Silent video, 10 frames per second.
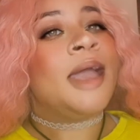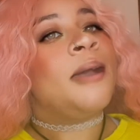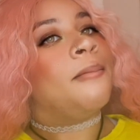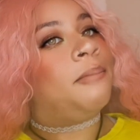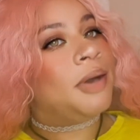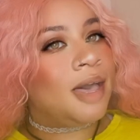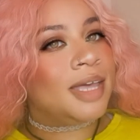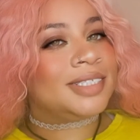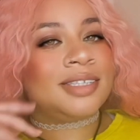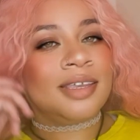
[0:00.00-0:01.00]

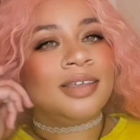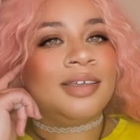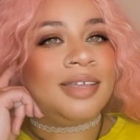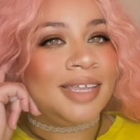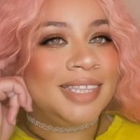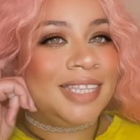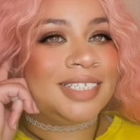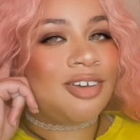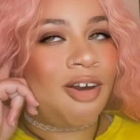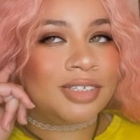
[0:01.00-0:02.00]
But
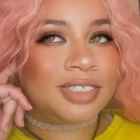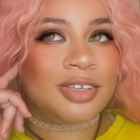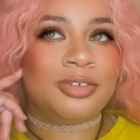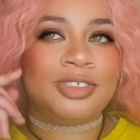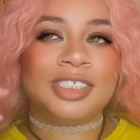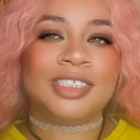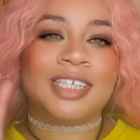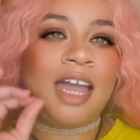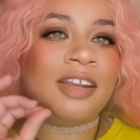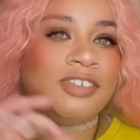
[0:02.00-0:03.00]
this also just
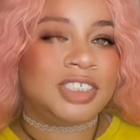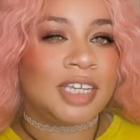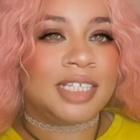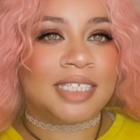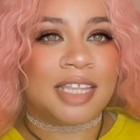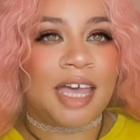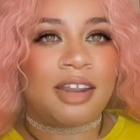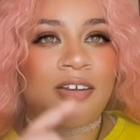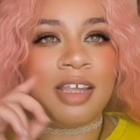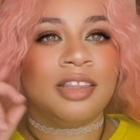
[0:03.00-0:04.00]
kind of sheds light
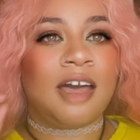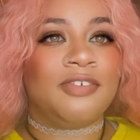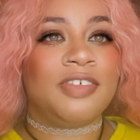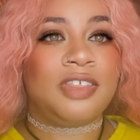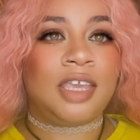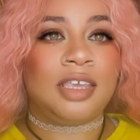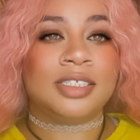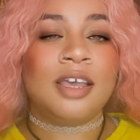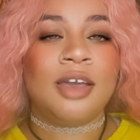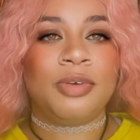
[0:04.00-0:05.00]
on a lot of things
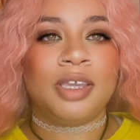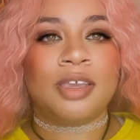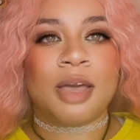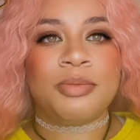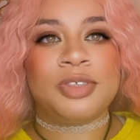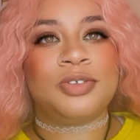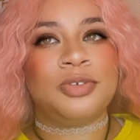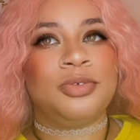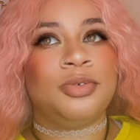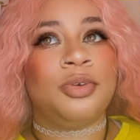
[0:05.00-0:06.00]
when it comes
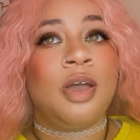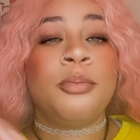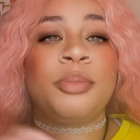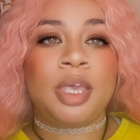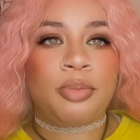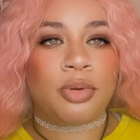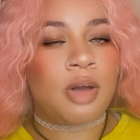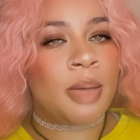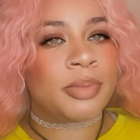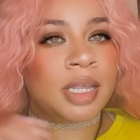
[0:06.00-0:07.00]
to people.
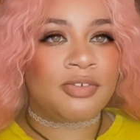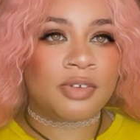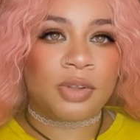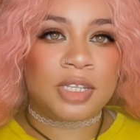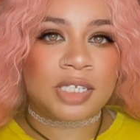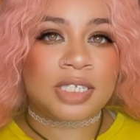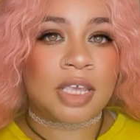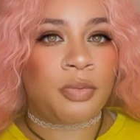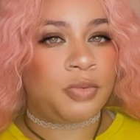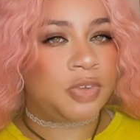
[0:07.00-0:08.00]
I'm not even going to just say
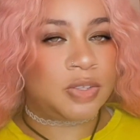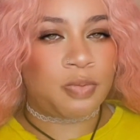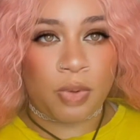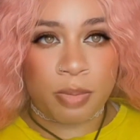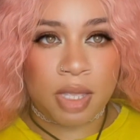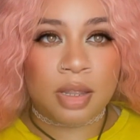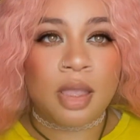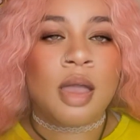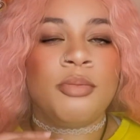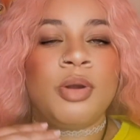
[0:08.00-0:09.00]
just women,
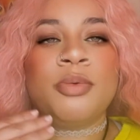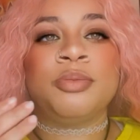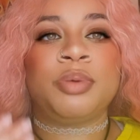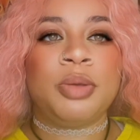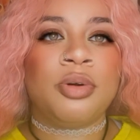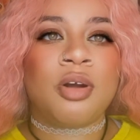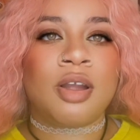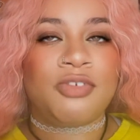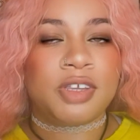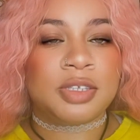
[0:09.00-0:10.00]
but when people are
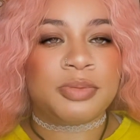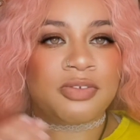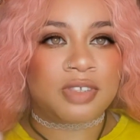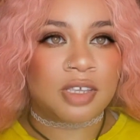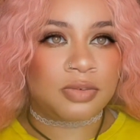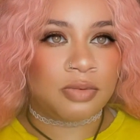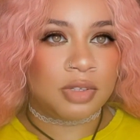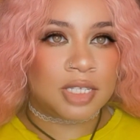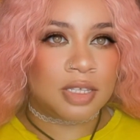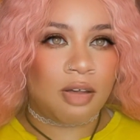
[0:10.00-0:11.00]
victims of sexual
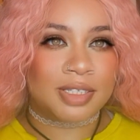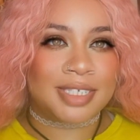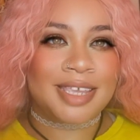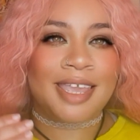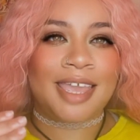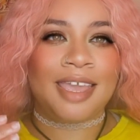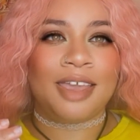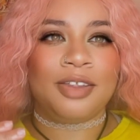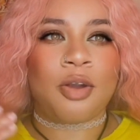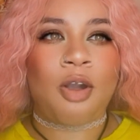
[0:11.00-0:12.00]
assault,
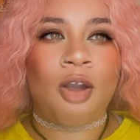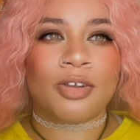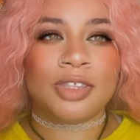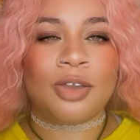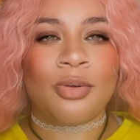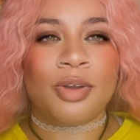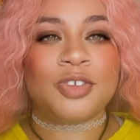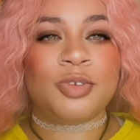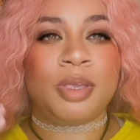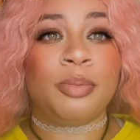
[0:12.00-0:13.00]
and are they going
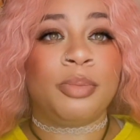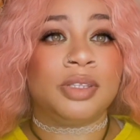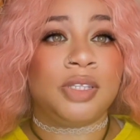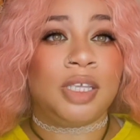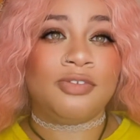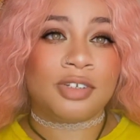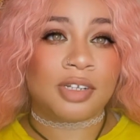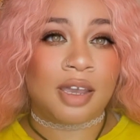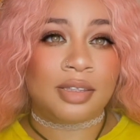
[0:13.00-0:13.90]
to be believed or not?